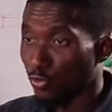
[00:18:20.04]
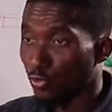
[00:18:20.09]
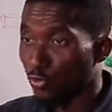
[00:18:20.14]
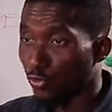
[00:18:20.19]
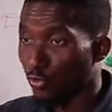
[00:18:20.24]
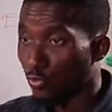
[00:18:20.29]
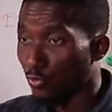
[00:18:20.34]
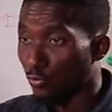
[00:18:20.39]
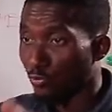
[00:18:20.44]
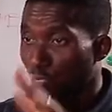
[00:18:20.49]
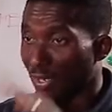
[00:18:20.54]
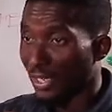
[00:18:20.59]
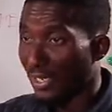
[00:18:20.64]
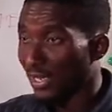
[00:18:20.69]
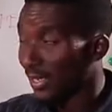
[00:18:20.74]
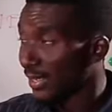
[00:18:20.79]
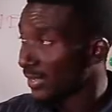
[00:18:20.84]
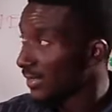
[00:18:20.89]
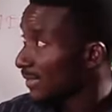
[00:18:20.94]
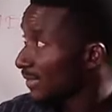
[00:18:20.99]
to balance
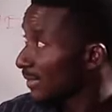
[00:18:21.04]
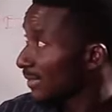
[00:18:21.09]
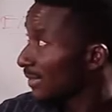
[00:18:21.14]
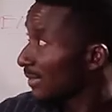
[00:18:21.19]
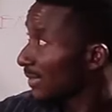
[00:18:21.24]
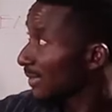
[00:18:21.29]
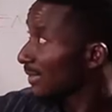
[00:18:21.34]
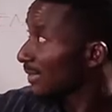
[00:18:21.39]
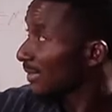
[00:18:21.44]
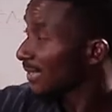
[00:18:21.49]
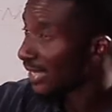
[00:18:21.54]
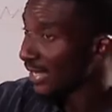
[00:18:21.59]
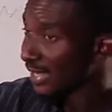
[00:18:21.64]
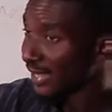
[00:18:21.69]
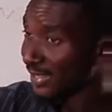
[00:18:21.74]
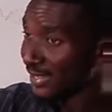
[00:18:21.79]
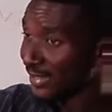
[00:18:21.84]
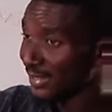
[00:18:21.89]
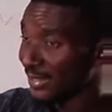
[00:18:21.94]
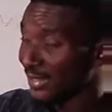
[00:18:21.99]
x, I
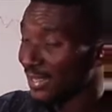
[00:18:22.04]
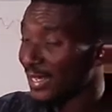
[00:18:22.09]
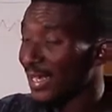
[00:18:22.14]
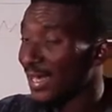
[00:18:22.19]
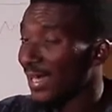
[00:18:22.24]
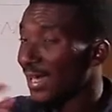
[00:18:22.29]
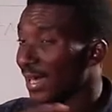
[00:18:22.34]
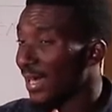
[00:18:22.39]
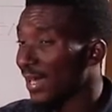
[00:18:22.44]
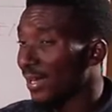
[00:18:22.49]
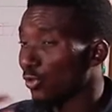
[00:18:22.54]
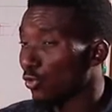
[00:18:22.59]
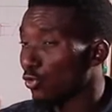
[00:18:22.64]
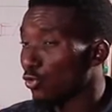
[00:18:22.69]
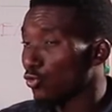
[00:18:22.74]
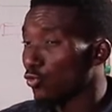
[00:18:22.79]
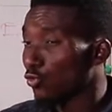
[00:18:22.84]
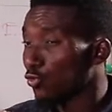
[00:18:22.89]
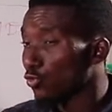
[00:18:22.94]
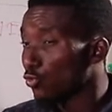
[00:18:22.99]
multiply
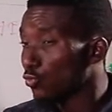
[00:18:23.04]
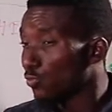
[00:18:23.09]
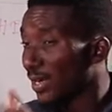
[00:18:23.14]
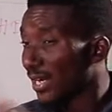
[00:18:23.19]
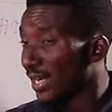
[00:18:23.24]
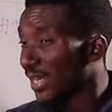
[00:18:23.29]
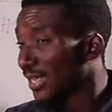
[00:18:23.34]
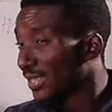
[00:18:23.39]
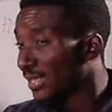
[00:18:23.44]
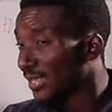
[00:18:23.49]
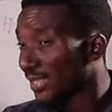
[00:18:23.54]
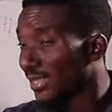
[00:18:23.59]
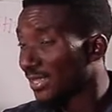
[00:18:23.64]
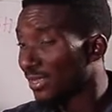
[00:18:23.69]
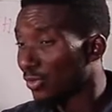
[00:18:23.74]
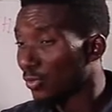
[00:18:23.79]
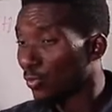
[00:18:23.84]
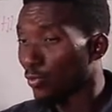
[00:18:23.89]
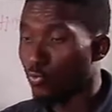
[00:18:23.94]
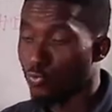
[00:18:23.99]
equation 1
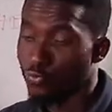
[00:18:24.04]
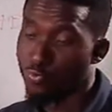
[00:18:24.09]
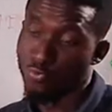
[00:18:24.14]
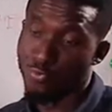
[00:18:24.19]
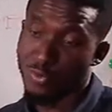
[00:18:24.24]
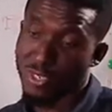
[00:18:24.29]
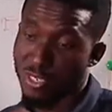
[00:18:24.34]
by 3.